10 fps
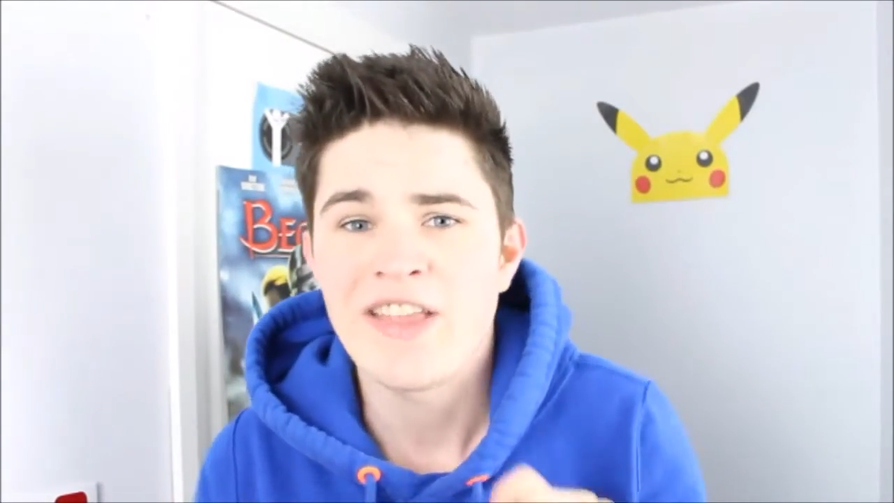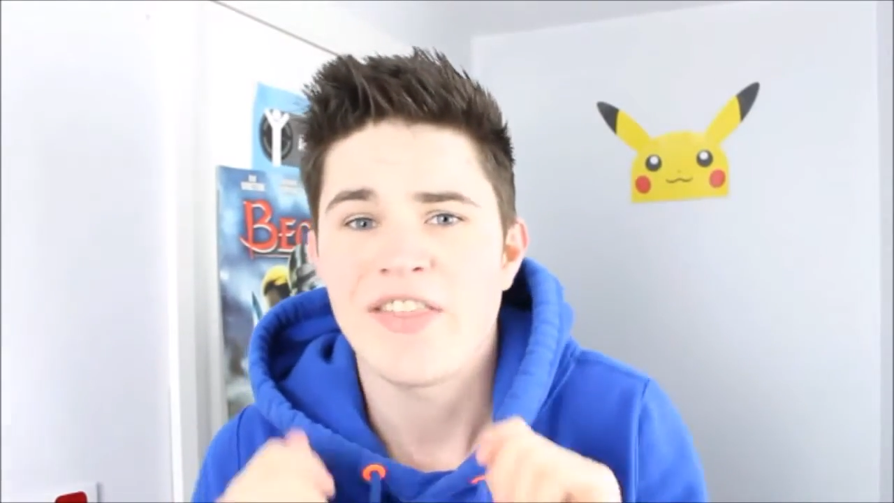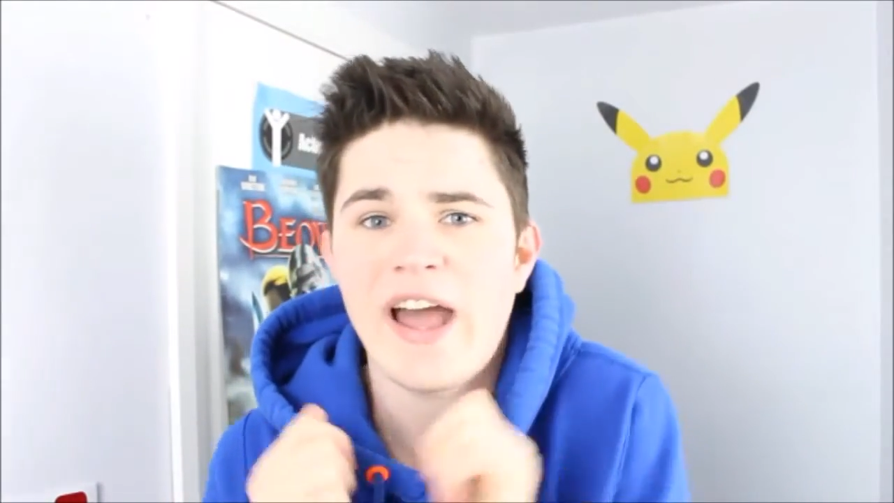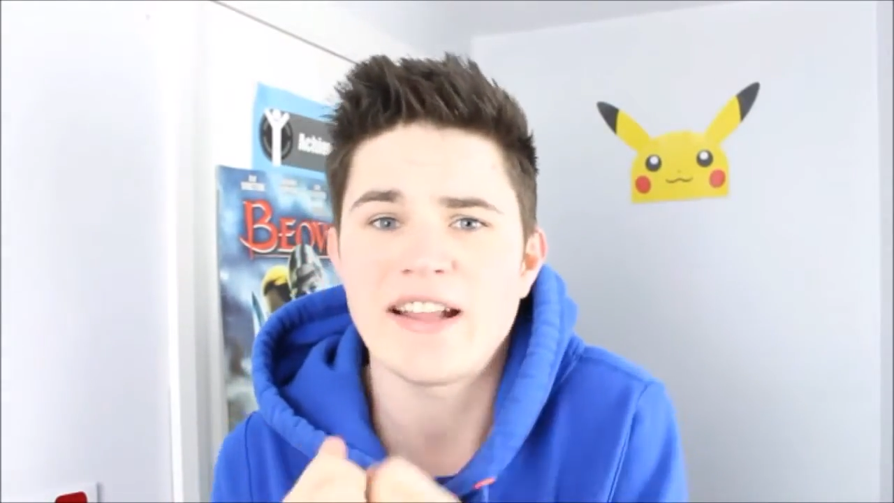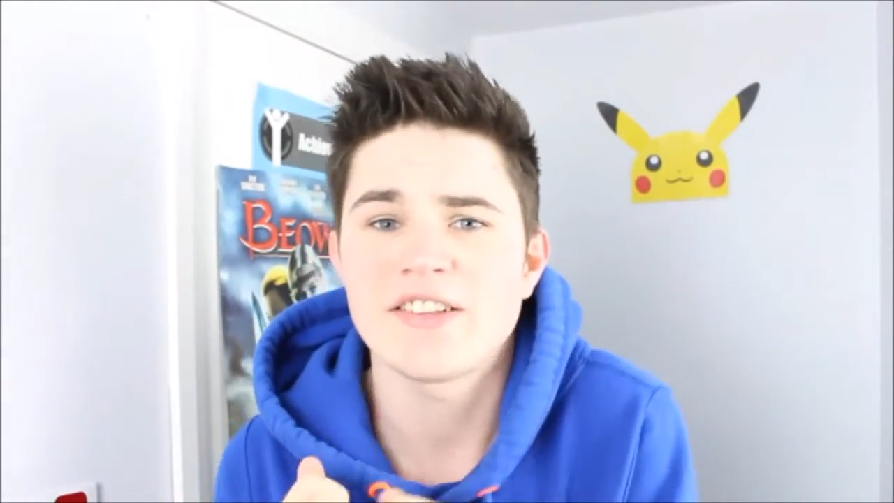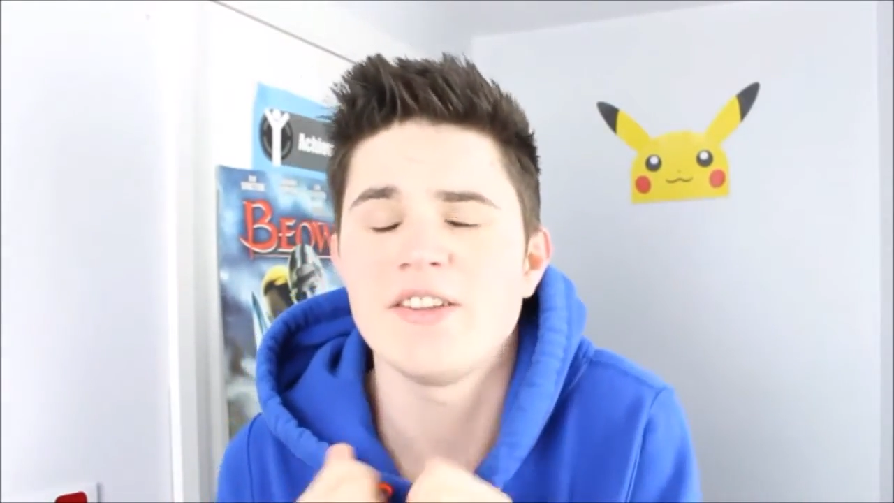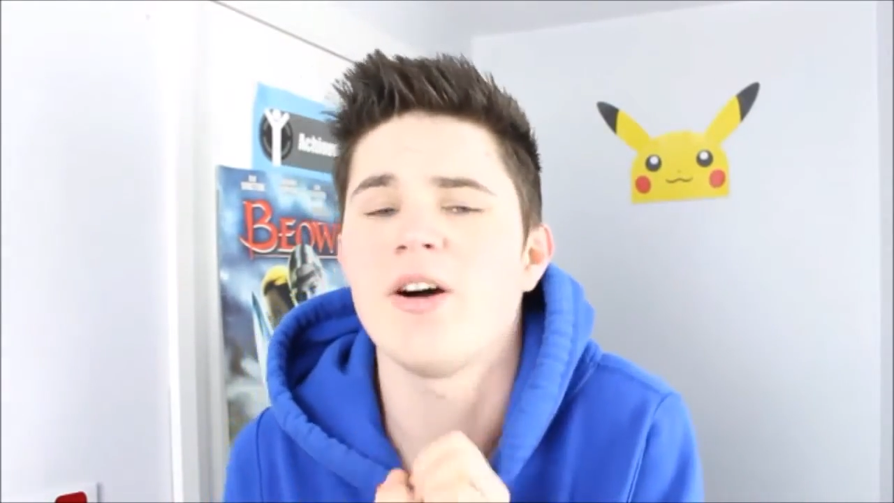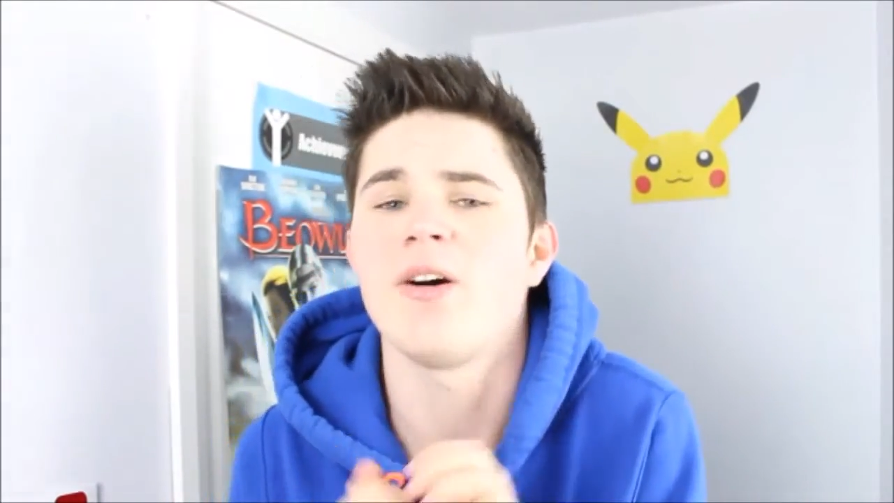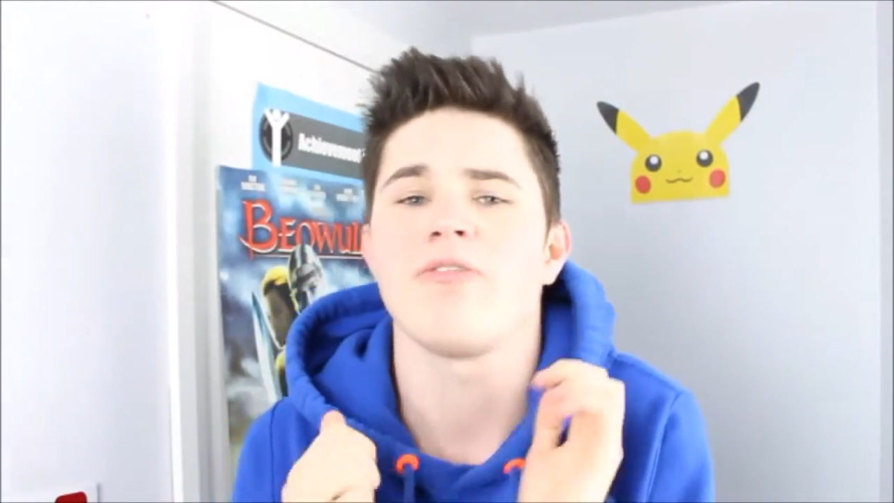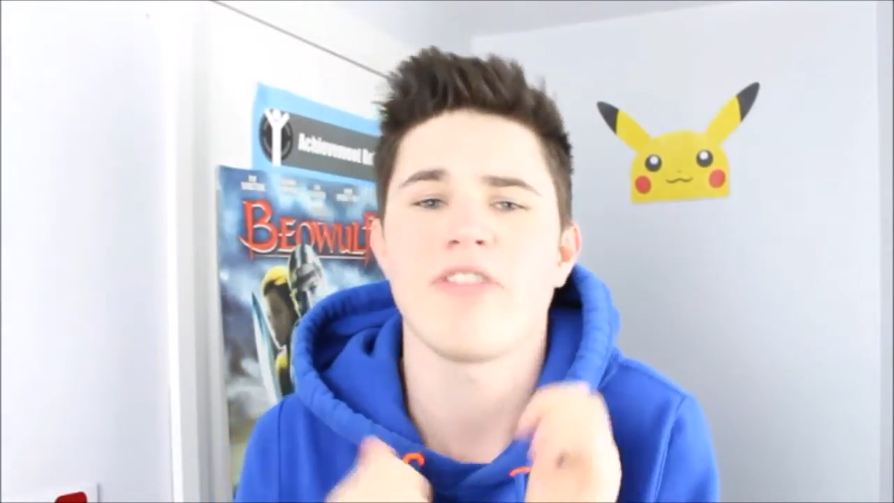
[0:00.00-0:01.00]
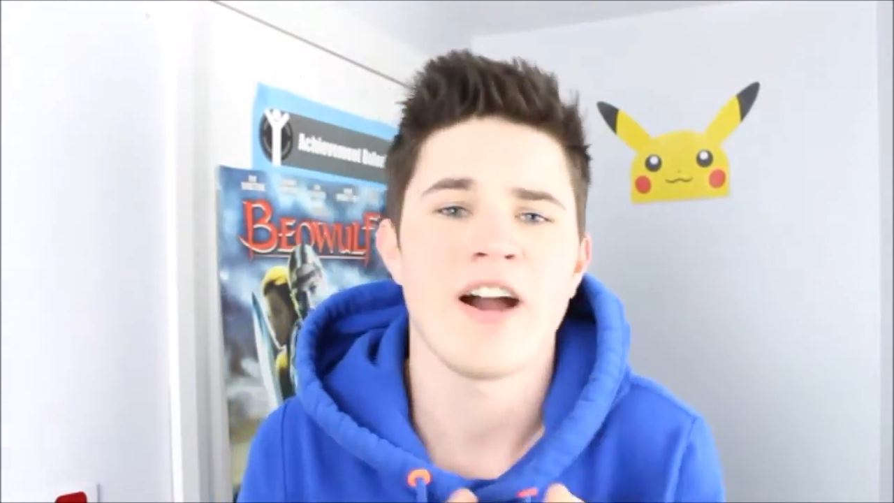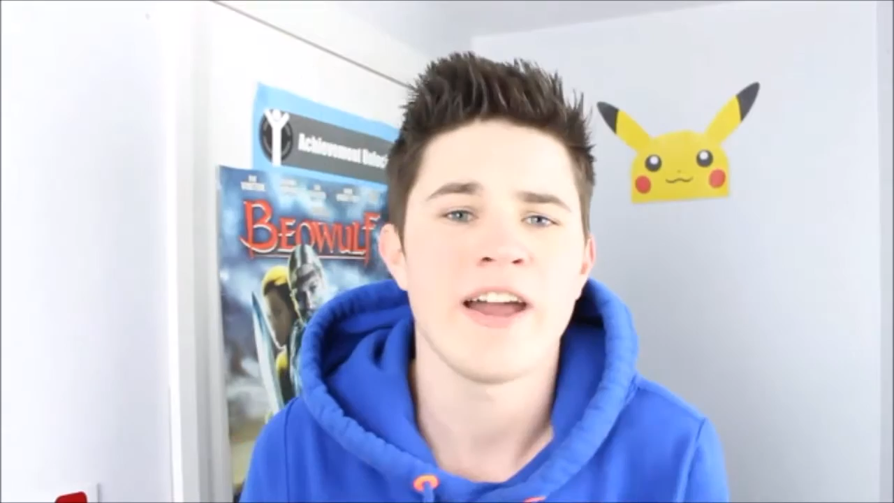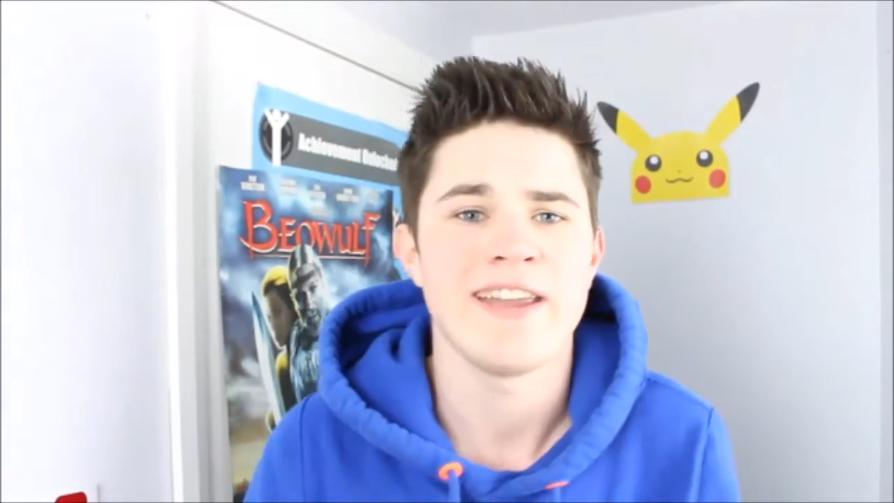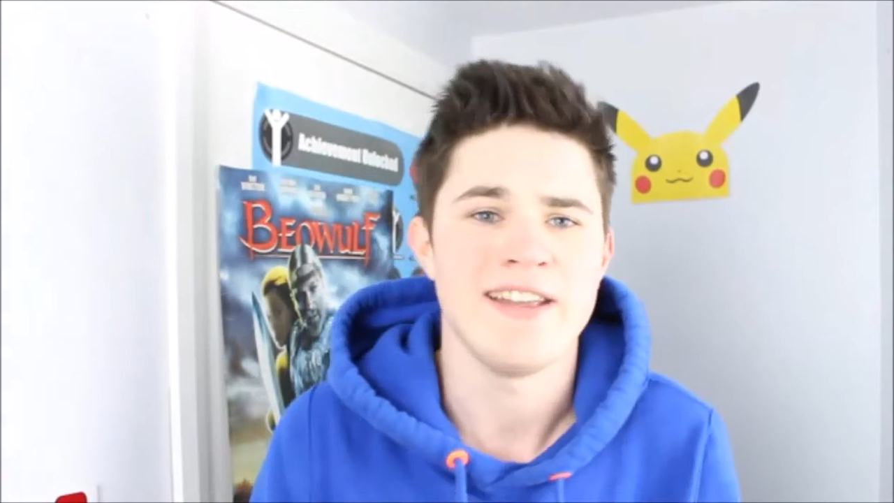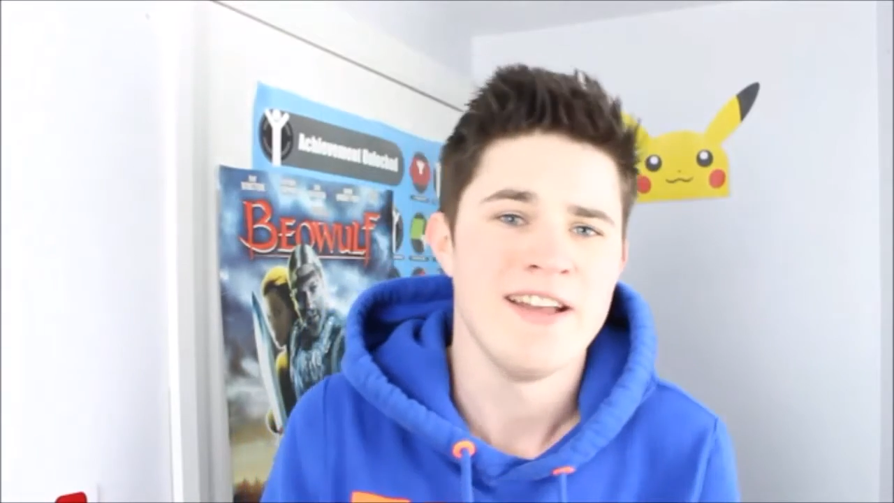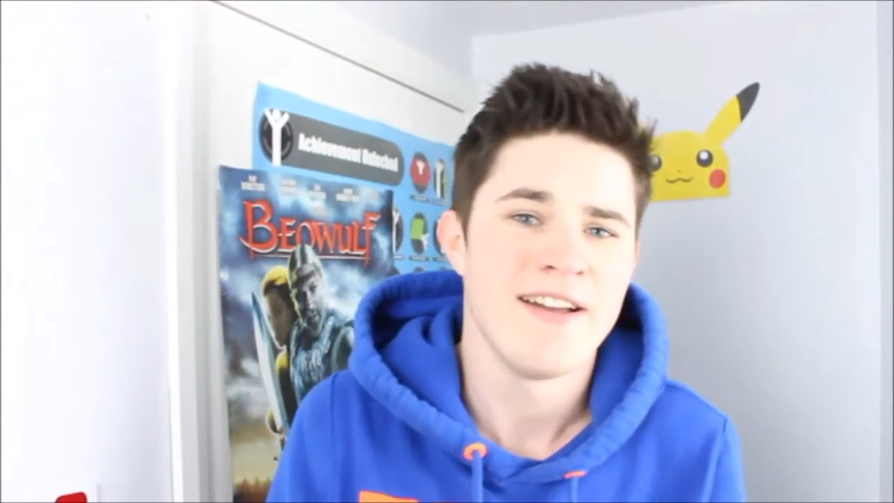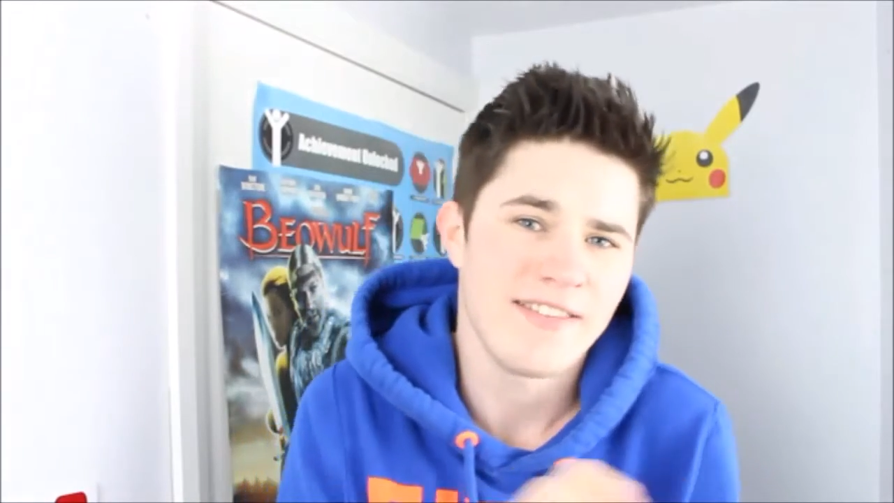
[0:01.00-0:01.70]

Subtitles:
That's not right.